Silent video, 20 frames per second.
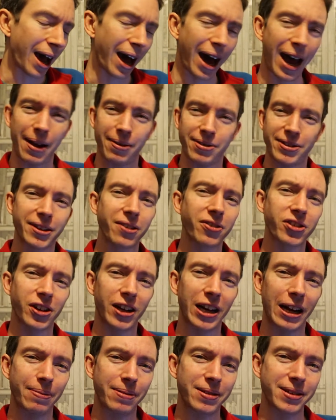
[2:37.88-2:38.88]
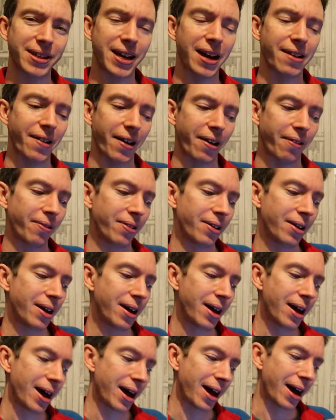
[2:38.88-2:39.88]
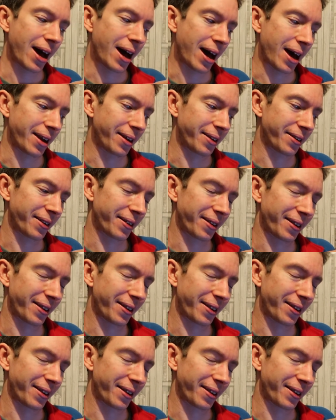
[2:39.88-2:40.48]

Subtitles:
And it was still showing up as zero. And